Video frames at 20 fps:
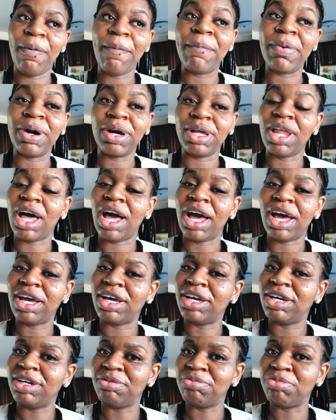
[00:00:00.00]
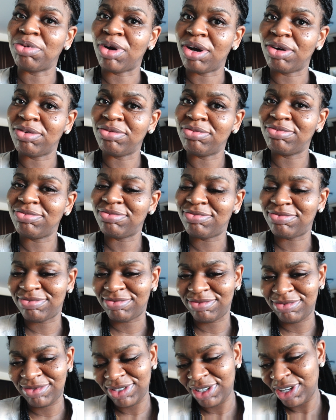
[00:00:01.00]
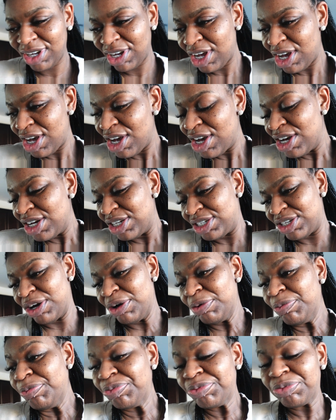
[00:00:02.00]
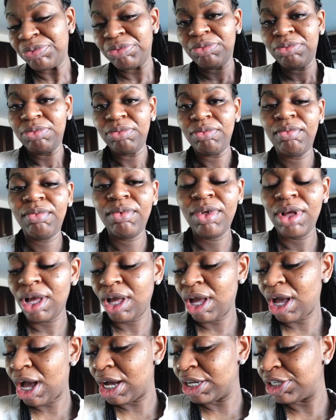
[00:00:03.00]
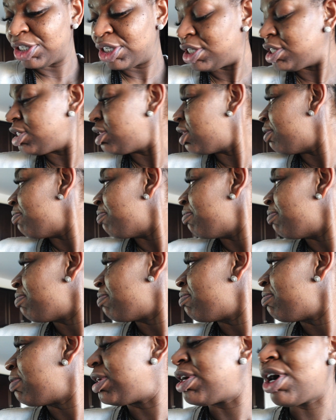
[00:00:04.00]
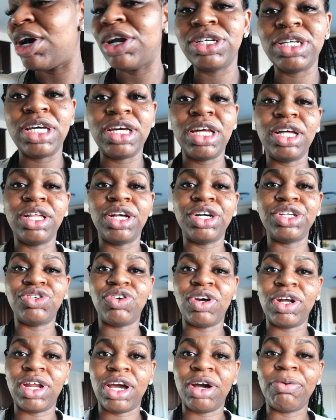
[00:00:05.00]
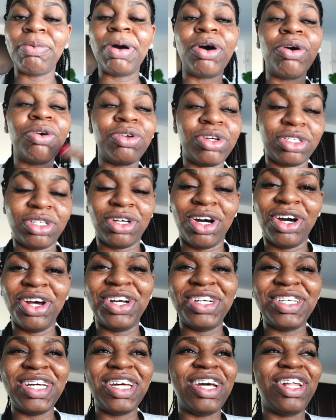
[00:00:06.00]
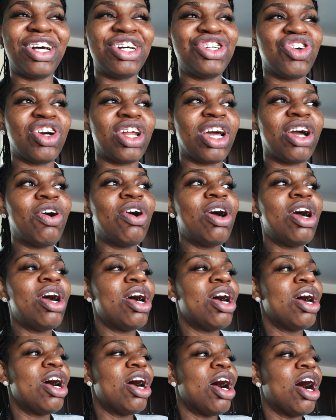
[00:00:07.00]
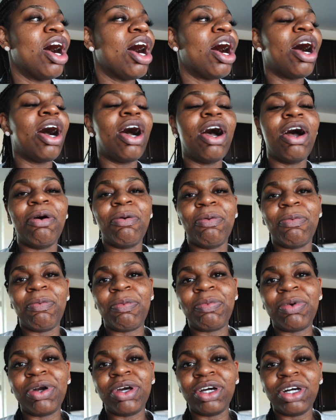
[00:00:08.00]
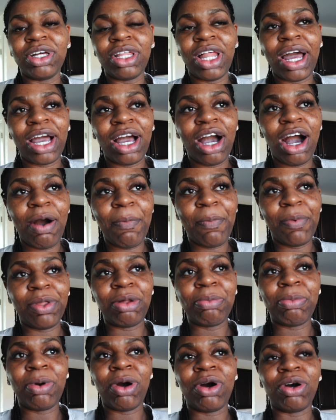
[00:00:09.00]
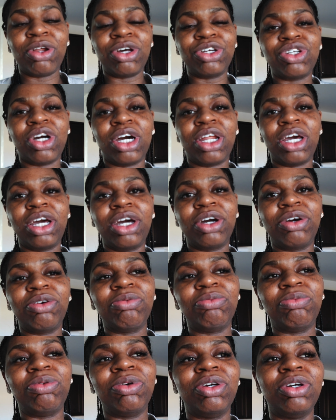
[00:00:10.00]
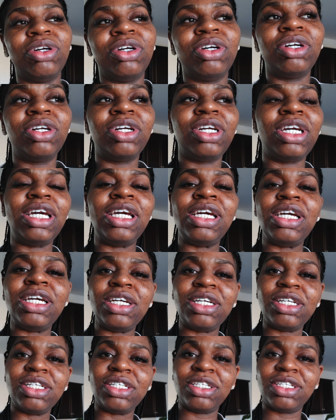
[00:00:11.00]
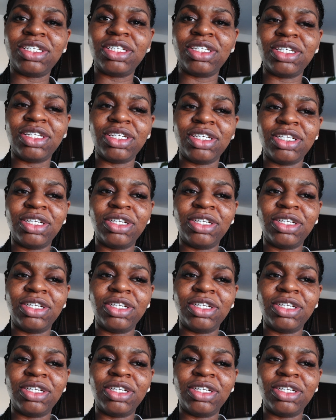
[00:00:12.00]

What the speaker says: but like, bro. So I just My daughter's eating lunch right now. My oldest daughter's eating lunch right now. I'm gonna like hop on the ball to try to help ease